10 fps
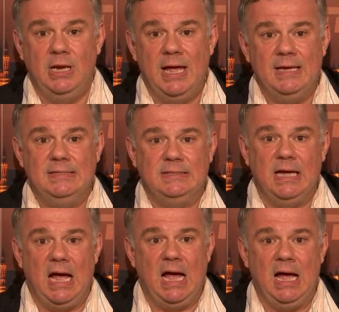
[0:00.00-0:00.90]
is,
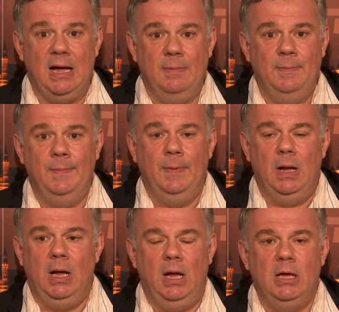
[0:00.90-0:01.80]
can
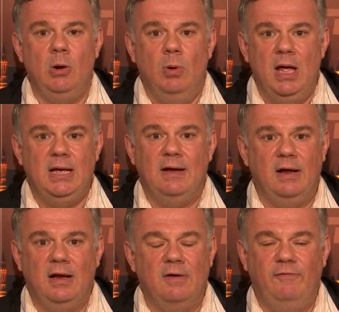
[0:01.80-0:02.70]

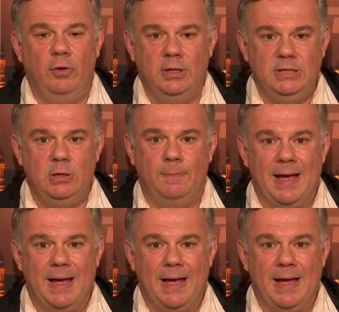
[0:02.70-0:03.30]
Florentino